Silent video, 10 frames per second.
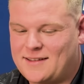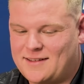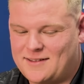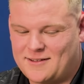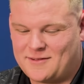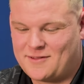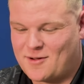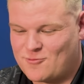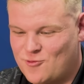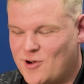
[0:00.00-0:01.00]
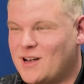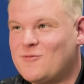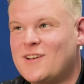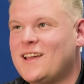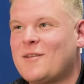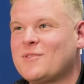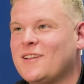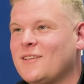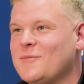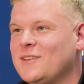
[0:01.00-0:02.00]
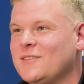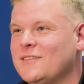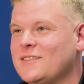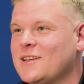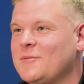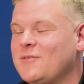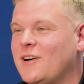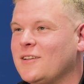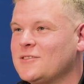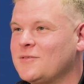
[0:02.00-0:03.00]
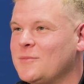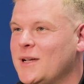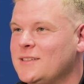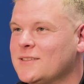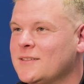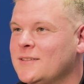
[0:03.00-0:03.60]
I'm really, really happy that I'm in the semi-finals of a major.